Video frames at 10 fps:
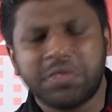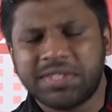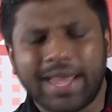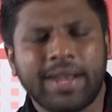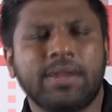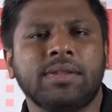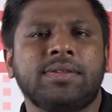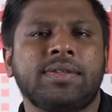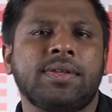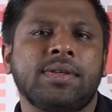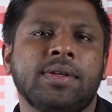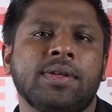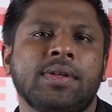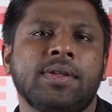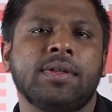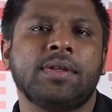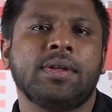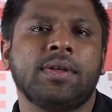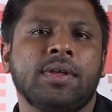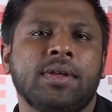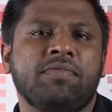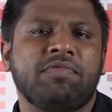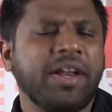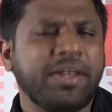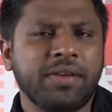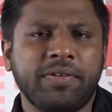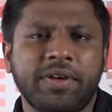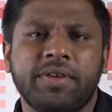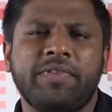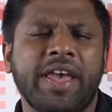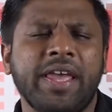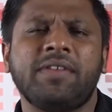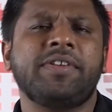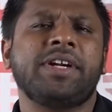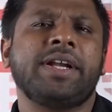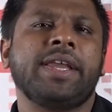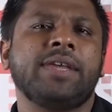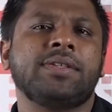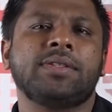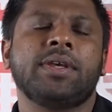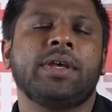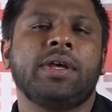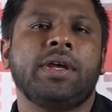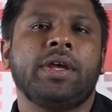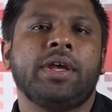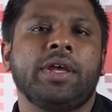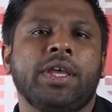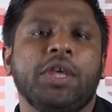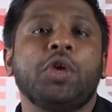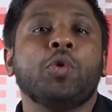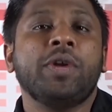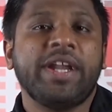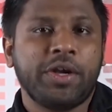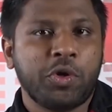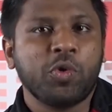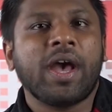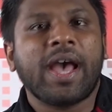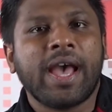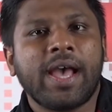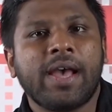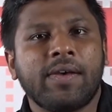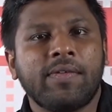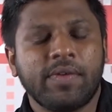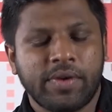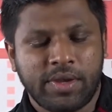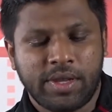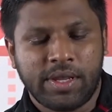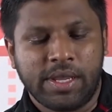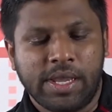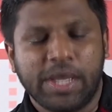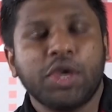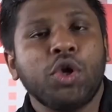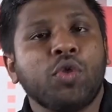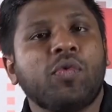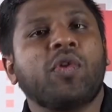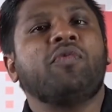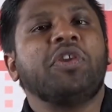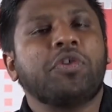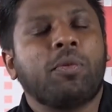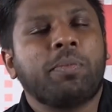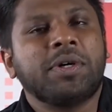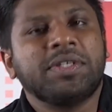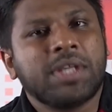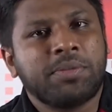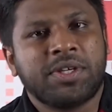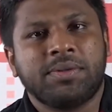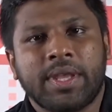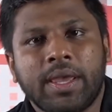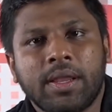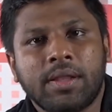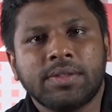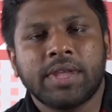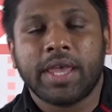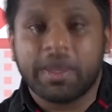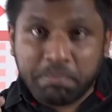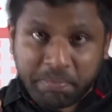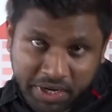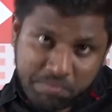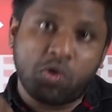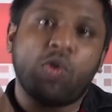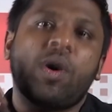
channels, wherever it is, you need to have your visual perception skills a bit more